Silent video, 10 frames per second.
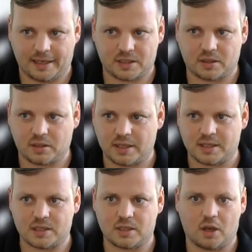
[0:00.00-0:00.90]
that
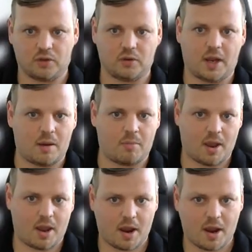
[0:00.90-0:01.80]
this is done through the
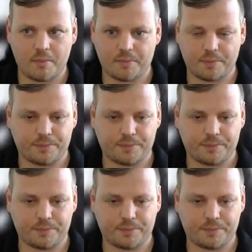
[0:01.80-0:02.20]
API.